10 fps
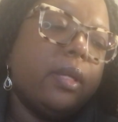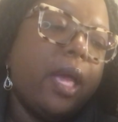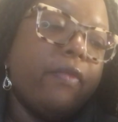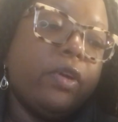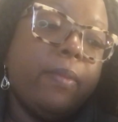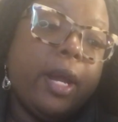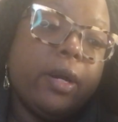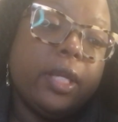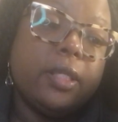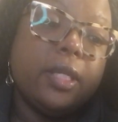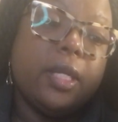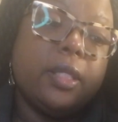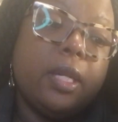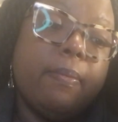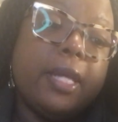"Every American
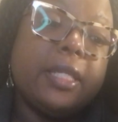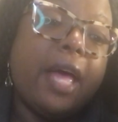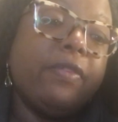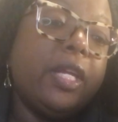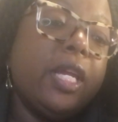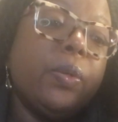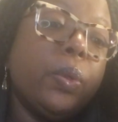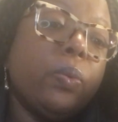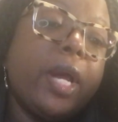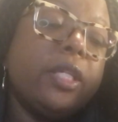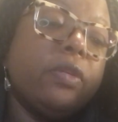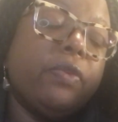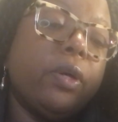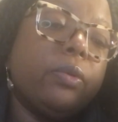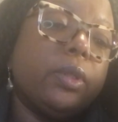citizen must have an equal right to
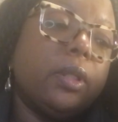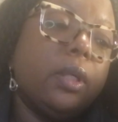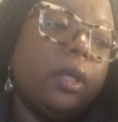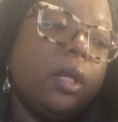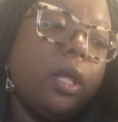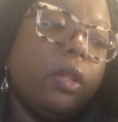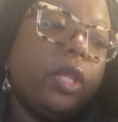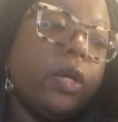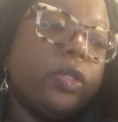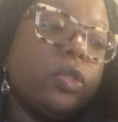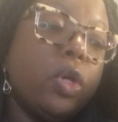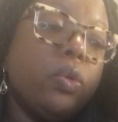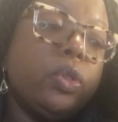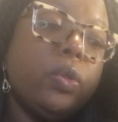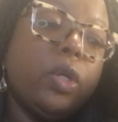vote. There is
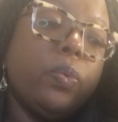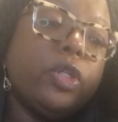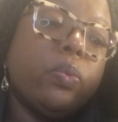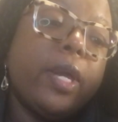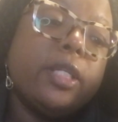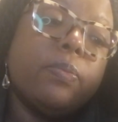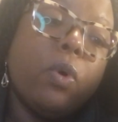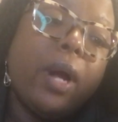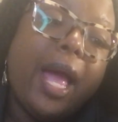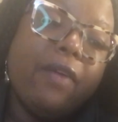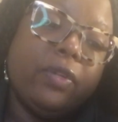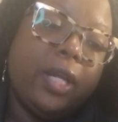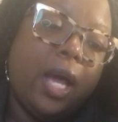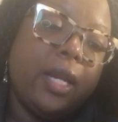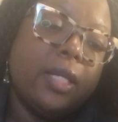no duty which weighs more
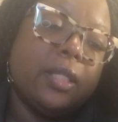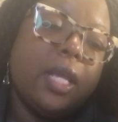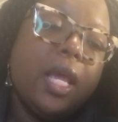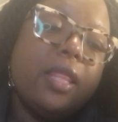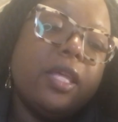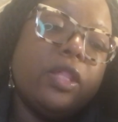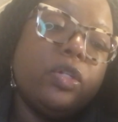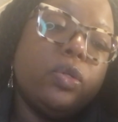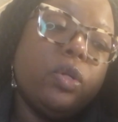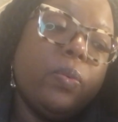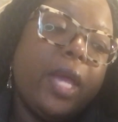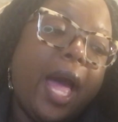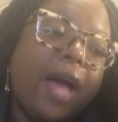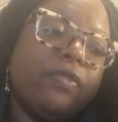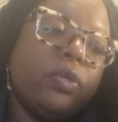heavily on us than the duty we
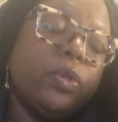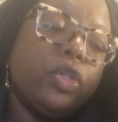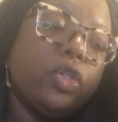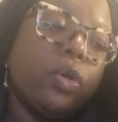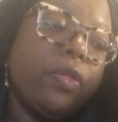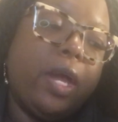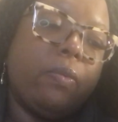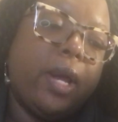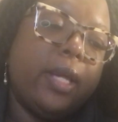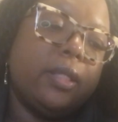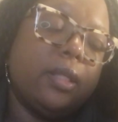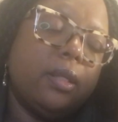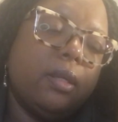have to ensure that right.